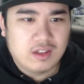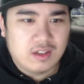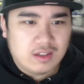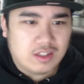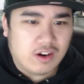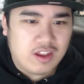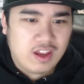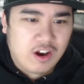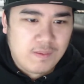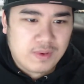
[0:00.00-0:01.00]
So are they
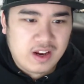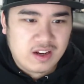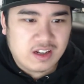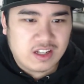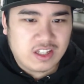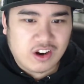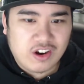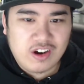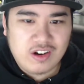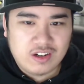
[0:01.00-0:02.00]
all playing the
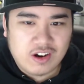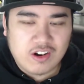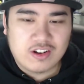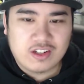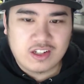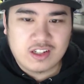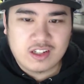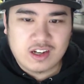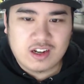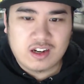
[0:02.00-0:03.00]
guitar? Or oh, it's just,
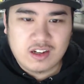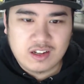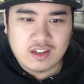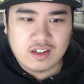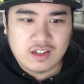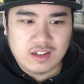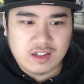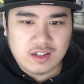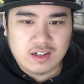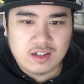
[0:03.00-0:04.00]
uh,
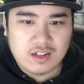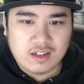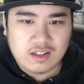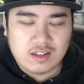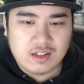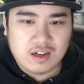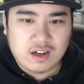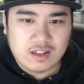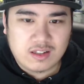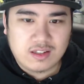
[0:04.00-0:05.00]

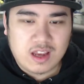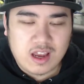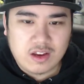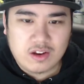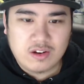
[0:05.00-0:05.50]
uh, Taehyun?